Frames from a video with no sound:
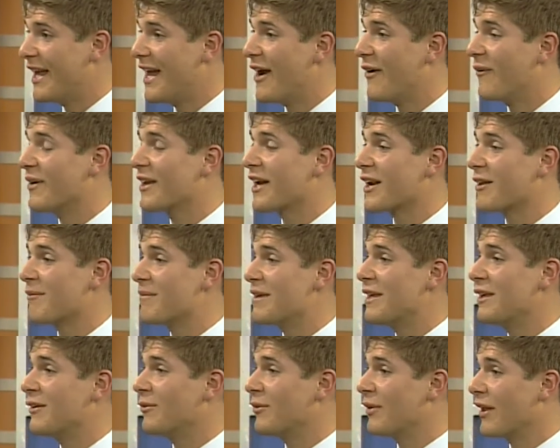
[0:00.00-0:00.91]
and we got to
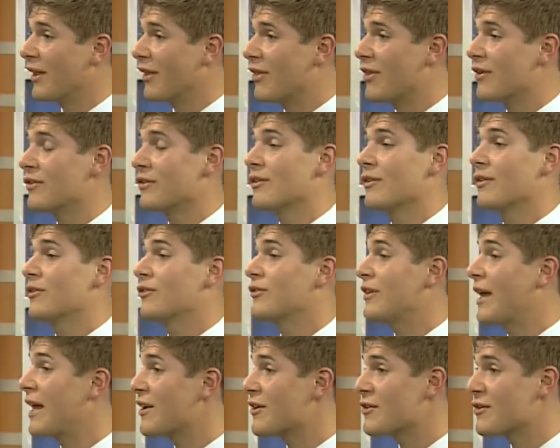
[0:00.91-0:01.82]
meet with
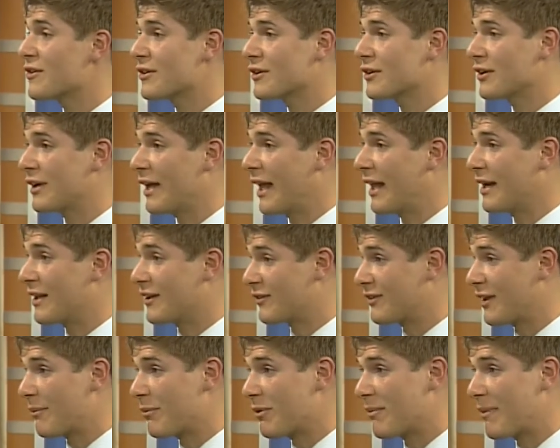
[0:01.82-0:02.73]
senator and
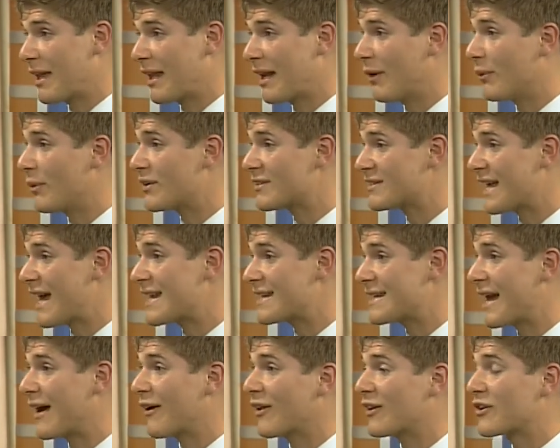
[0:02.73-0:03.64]
assemblyman, and we sat
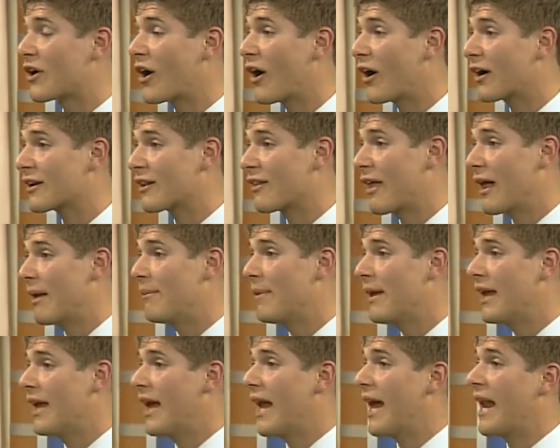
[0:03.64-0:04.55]
down and talked to them
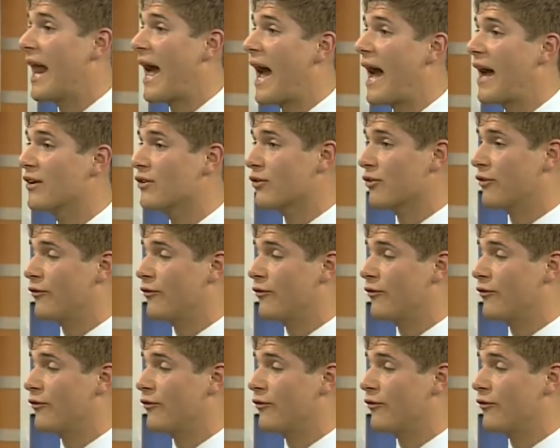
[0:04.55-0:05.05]
and asked